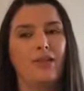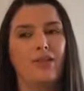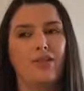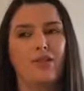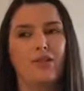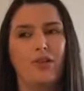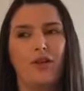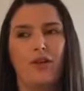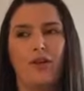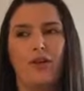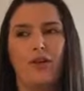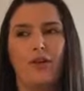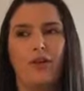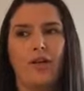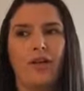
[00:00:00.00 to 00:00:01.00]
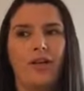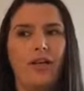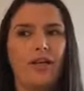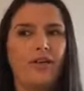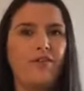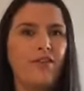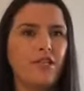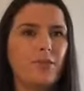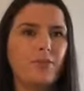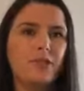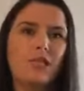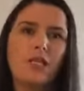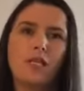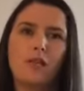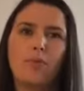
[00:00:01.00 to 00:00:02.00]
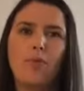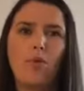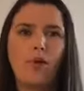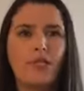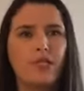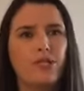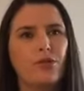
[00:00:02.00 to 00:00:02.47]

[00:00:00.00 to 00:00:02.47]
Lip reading: So if there's a particular point